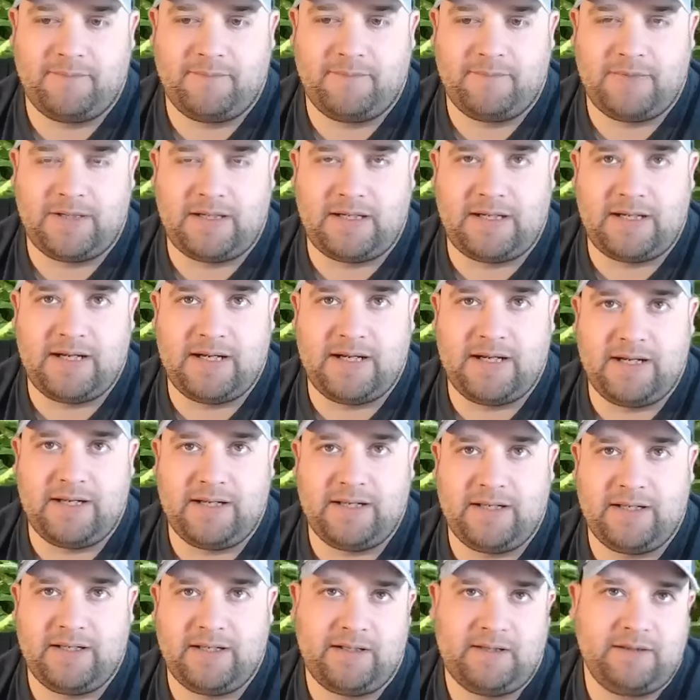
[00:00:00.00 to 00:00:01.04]

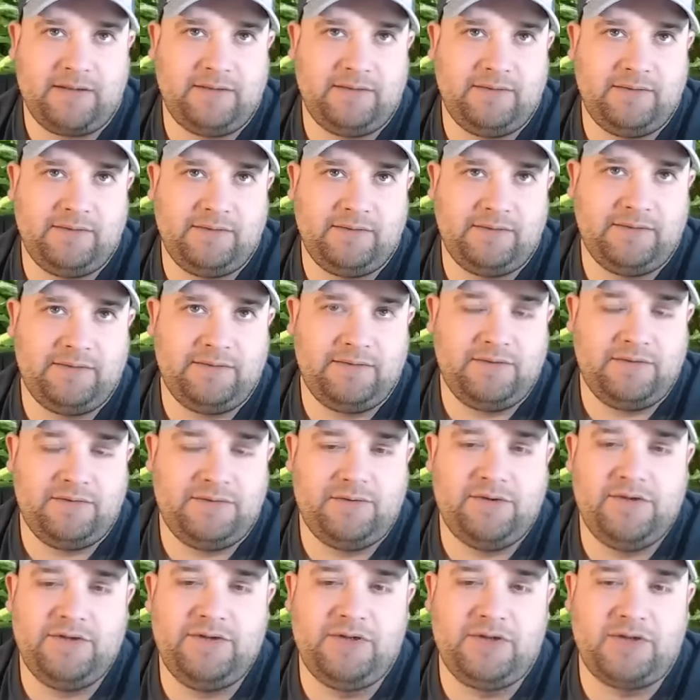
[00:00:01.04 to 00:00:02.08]
I
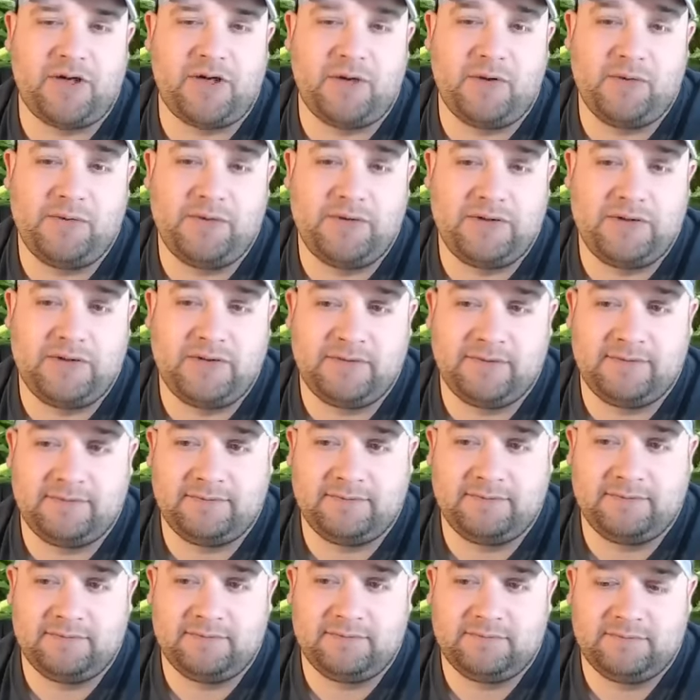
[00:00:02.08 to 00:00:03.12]
don't,
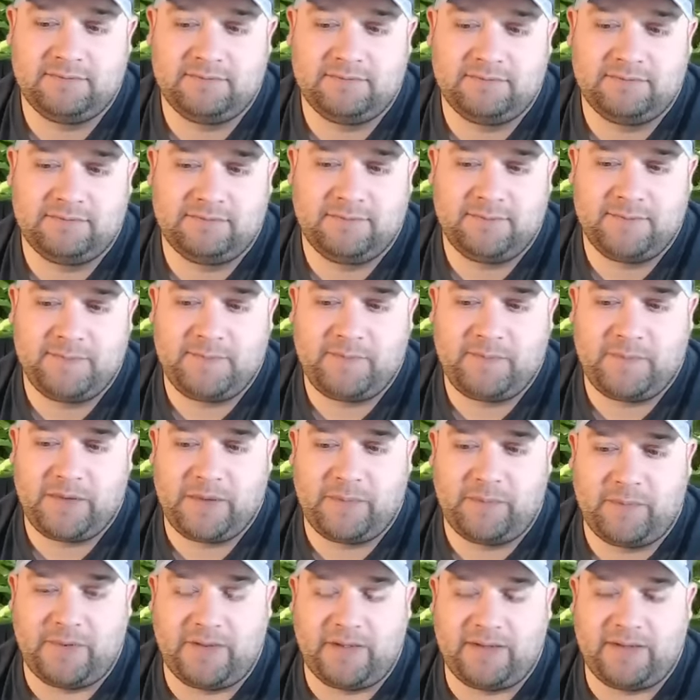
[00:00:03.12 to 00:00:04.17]

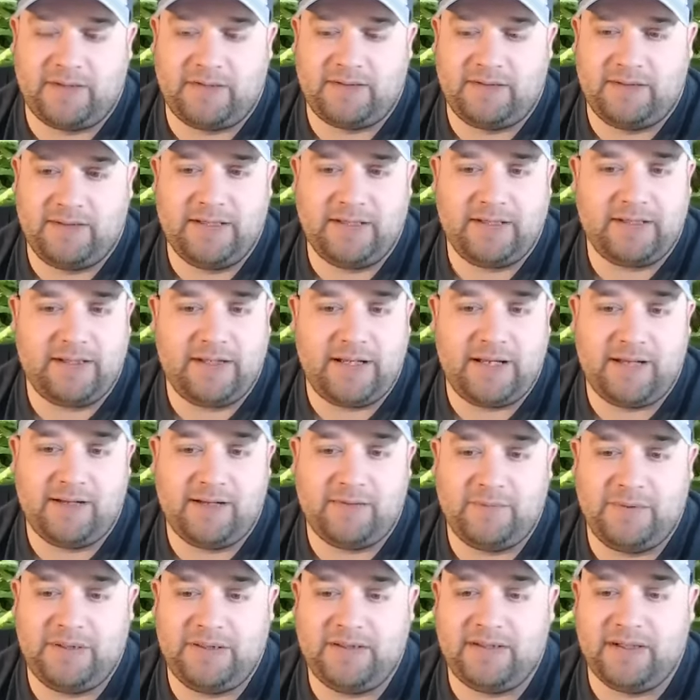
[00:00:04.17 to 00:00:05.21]
but it can
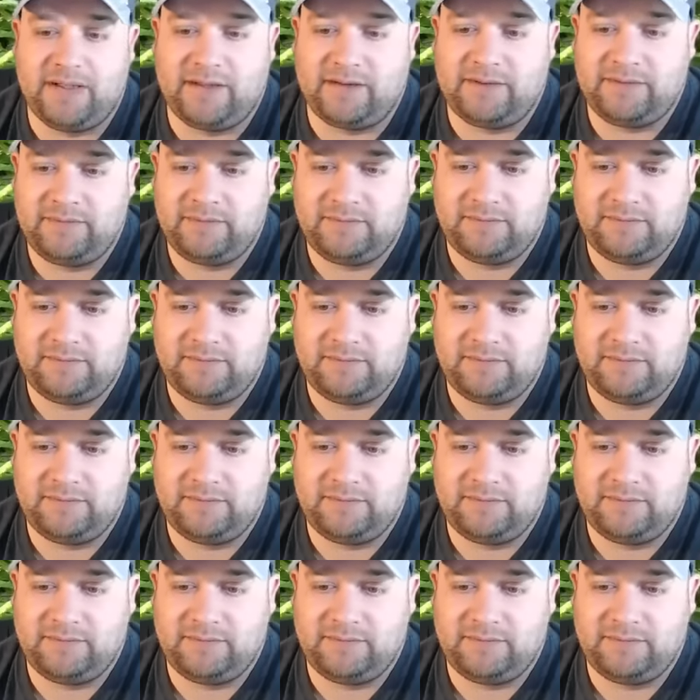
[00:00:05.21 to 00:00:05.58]
be done.